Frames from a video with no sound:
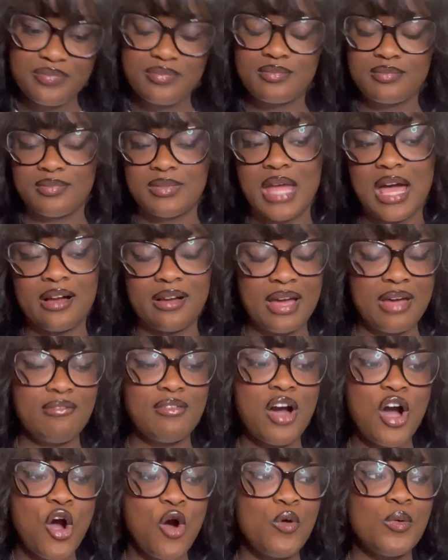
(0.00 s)
Now,
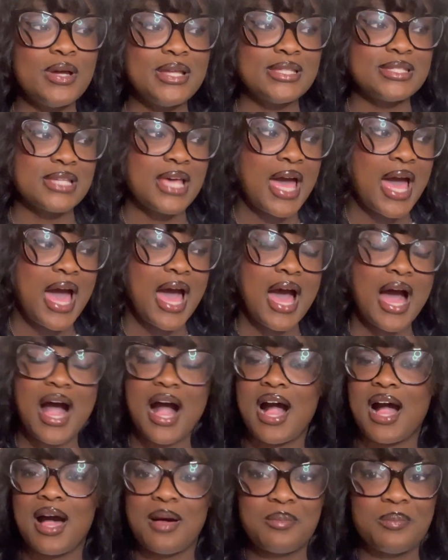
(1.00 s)
Kevin Owens,
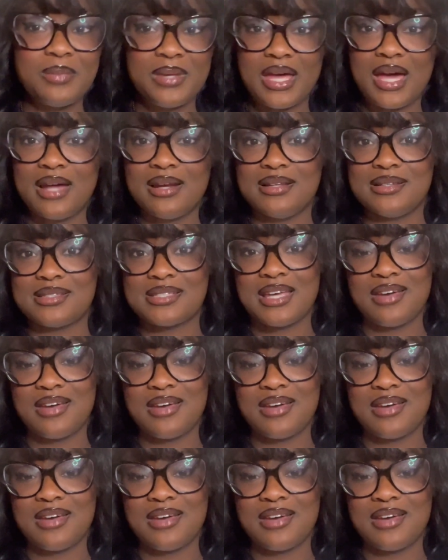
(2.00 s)
I'm gonna be honest.